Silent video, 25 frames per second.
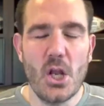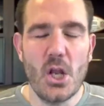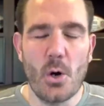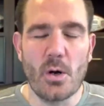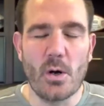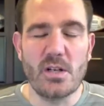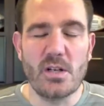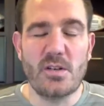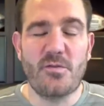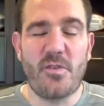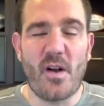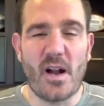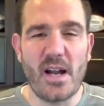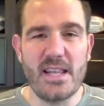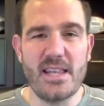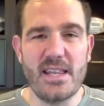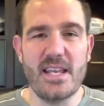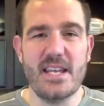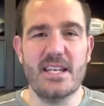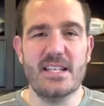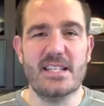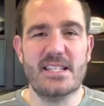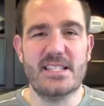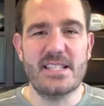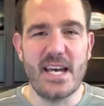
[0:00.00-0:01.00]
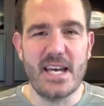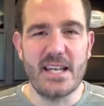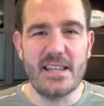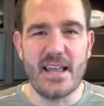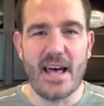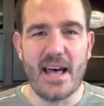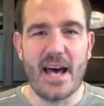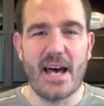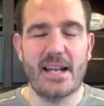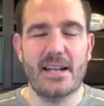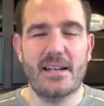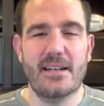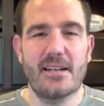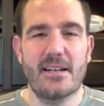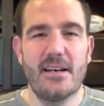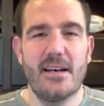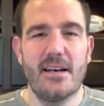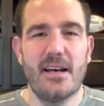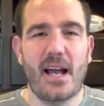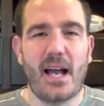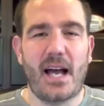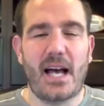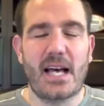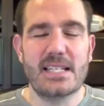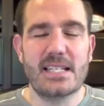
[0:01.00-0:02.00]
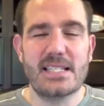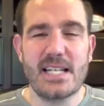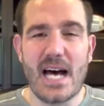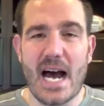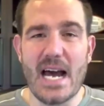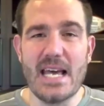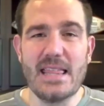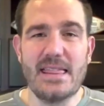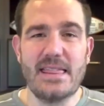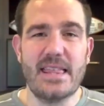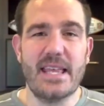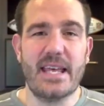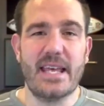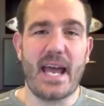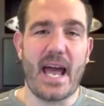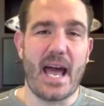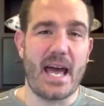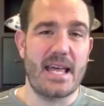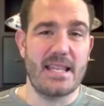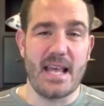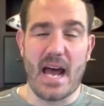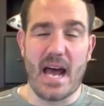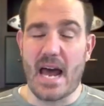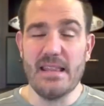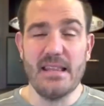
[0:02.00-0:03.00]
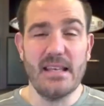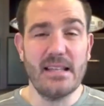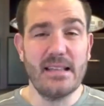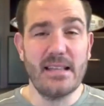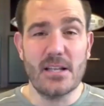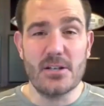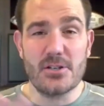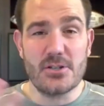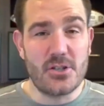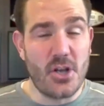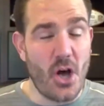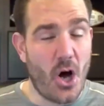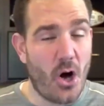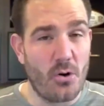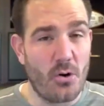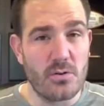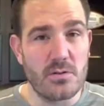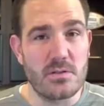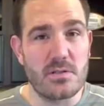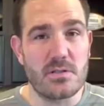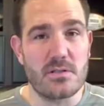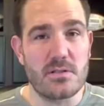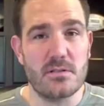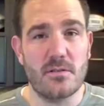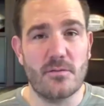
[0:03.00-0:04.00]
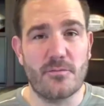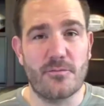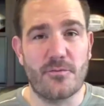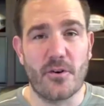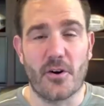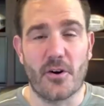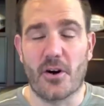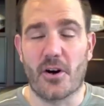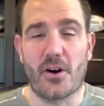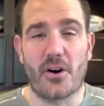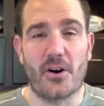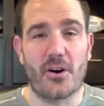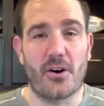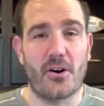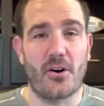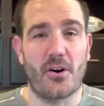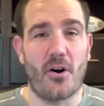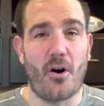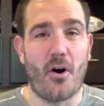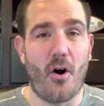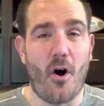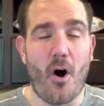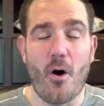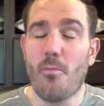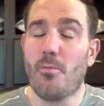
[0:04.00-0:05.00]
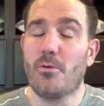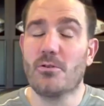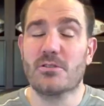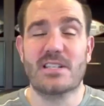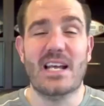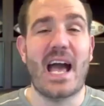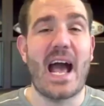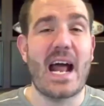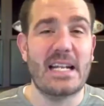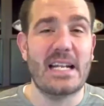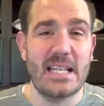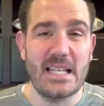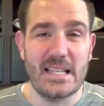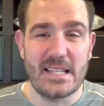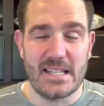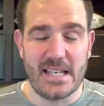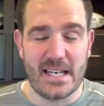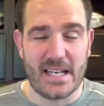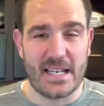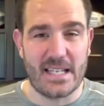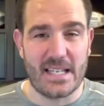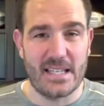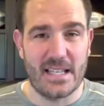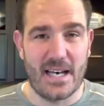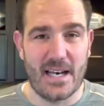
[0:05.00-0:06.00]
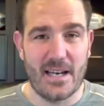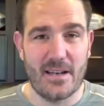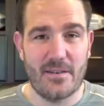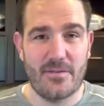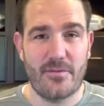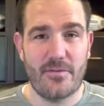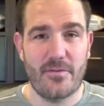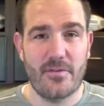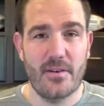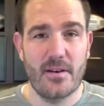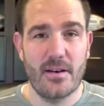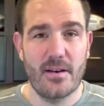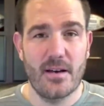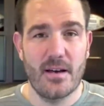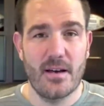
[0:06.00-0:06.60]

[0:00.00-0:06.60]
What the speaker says: You know, it's funny that you say that Because I think, and I think this goes for almost anything in life,